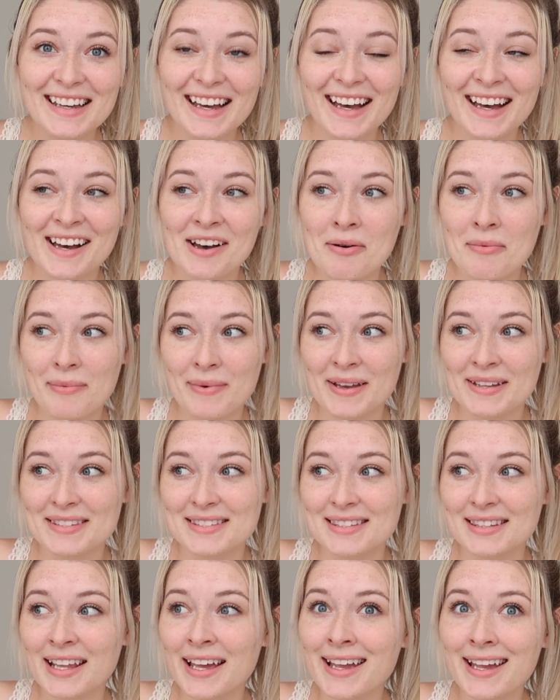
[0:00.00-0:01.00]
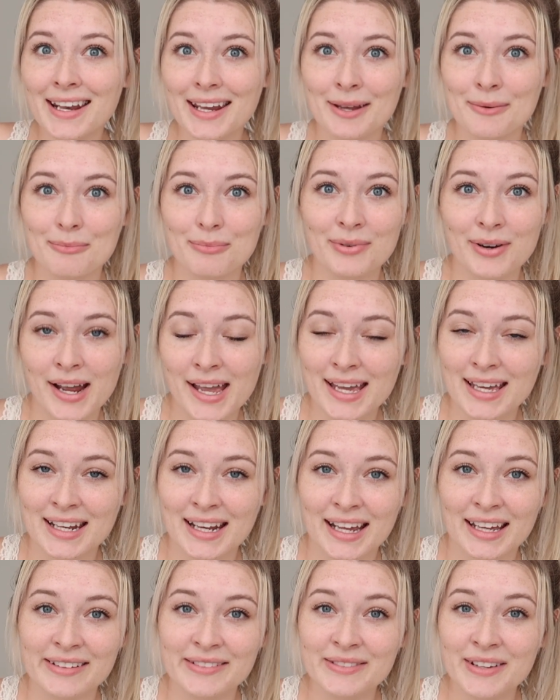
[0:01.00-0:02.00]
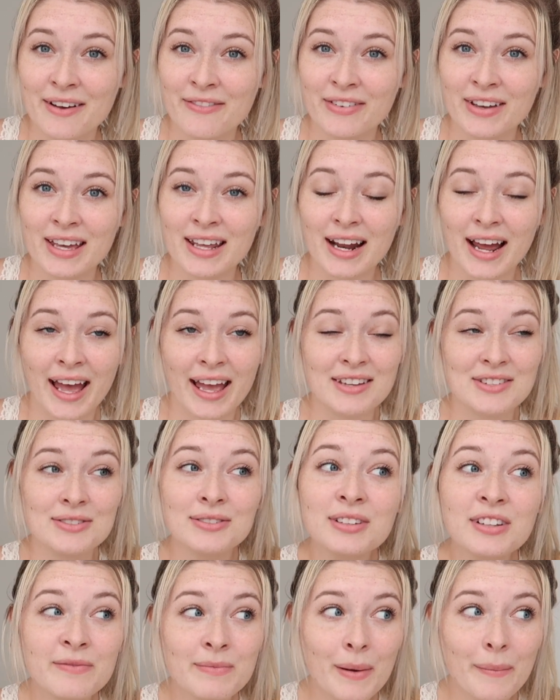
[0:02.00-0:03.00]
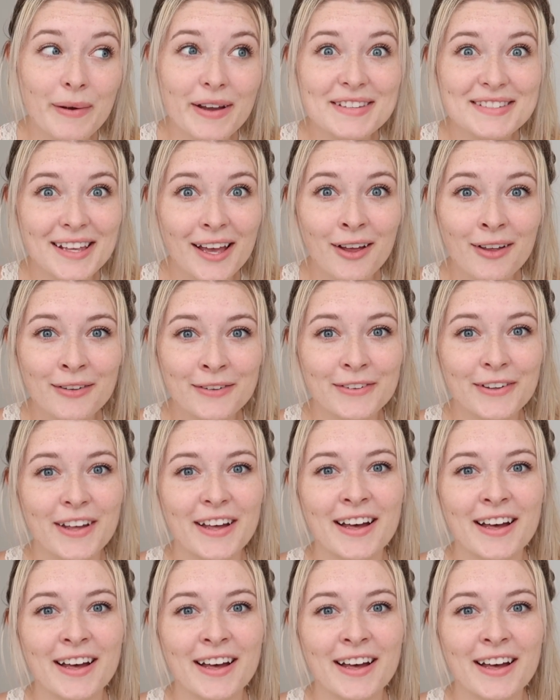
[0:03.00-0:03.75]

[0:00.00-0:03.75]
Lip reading: It's light and bright and I love it. I do live by myself,